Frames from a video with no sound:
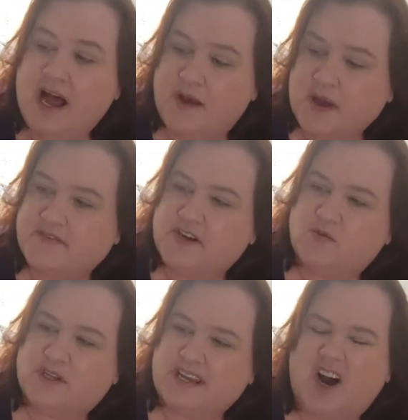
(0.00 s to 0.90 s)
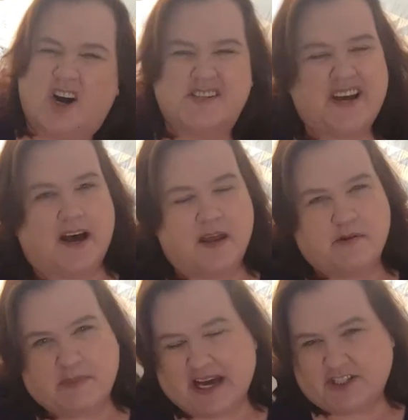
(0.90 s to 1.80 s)
I'm having a really hard time
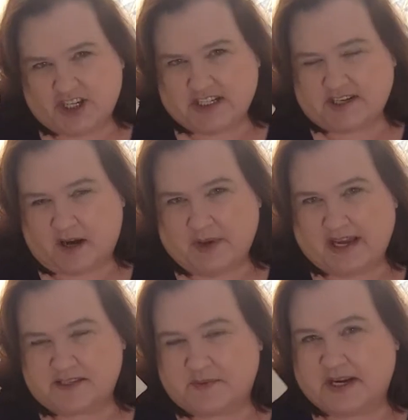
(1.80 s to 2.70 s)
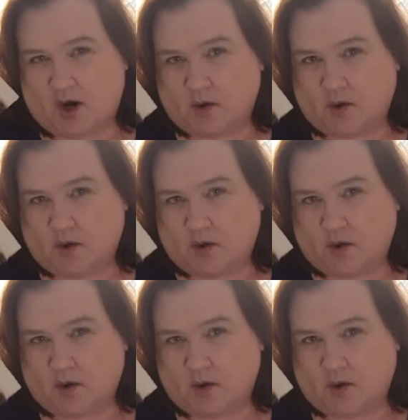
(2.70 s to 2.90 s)
imagining Tom Hanks being